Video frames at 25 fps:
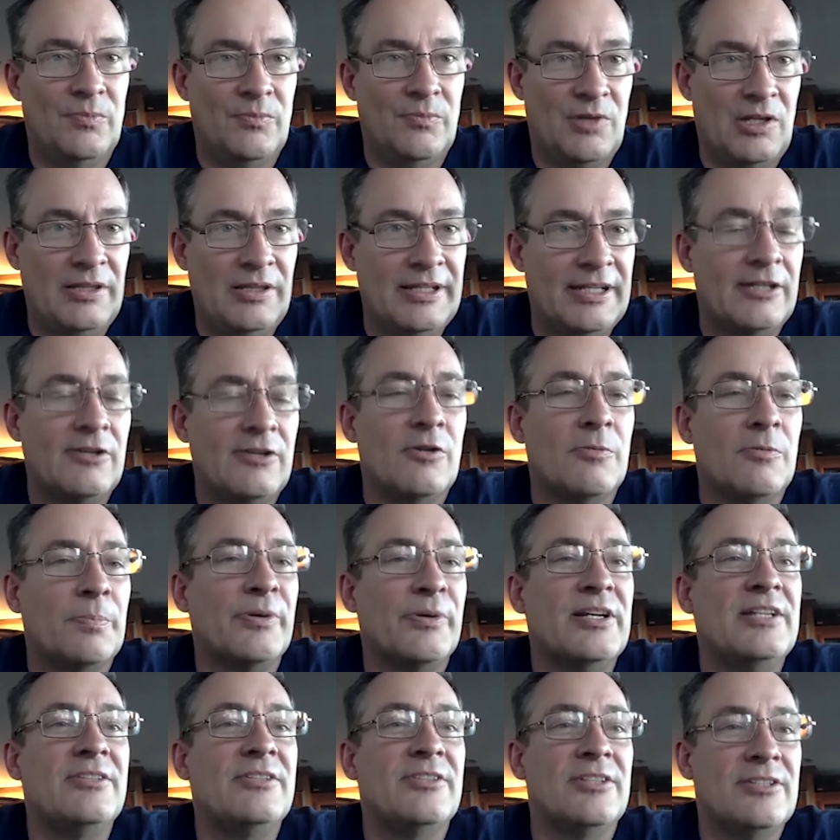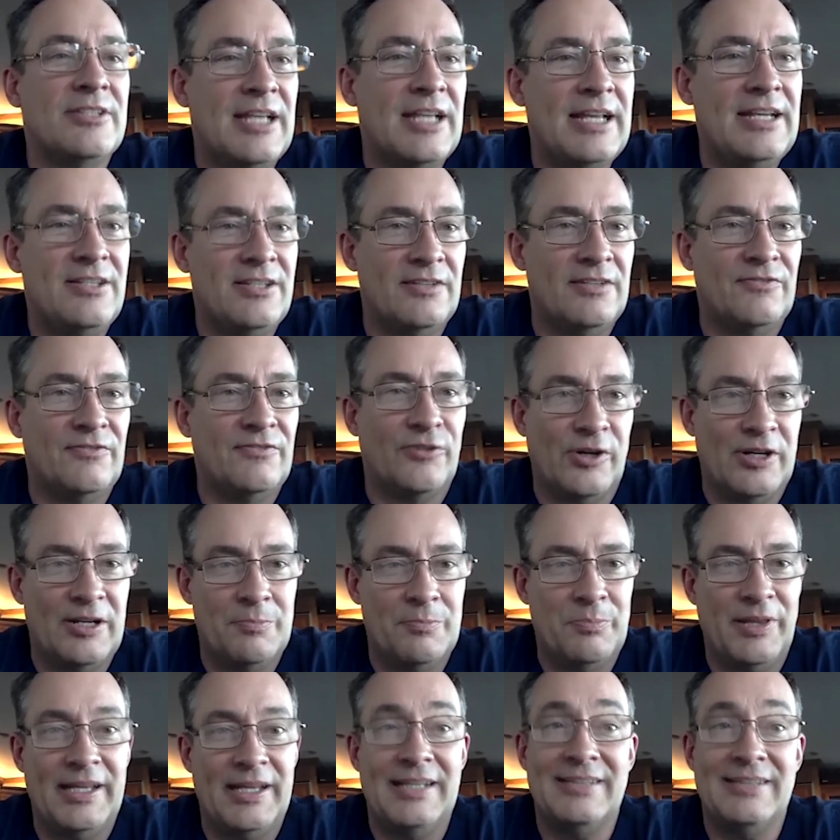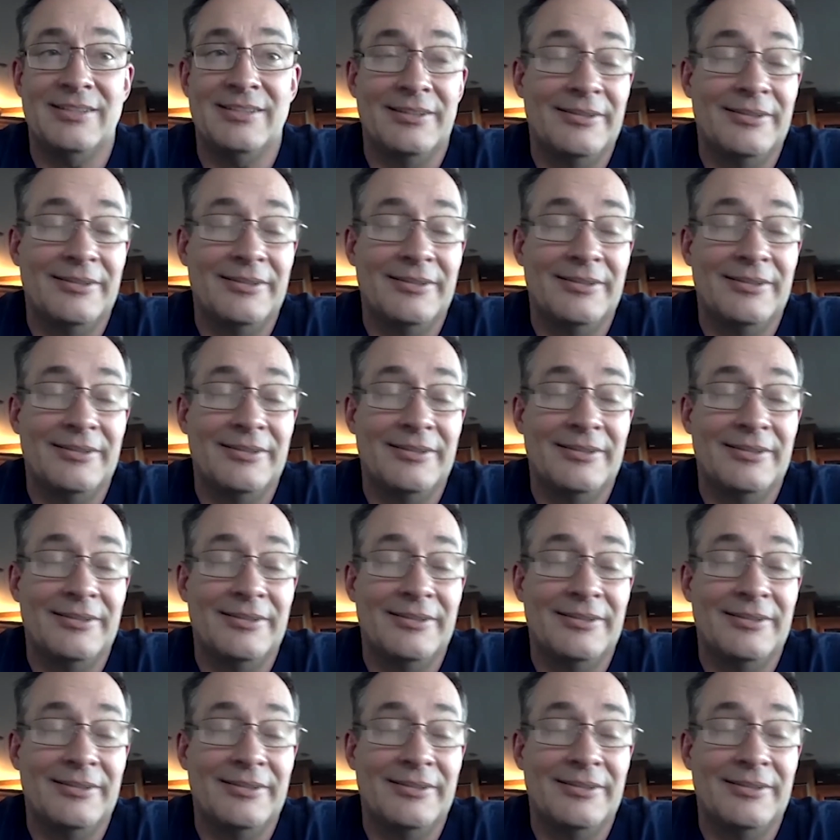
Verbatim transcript: clinical presentation for implants.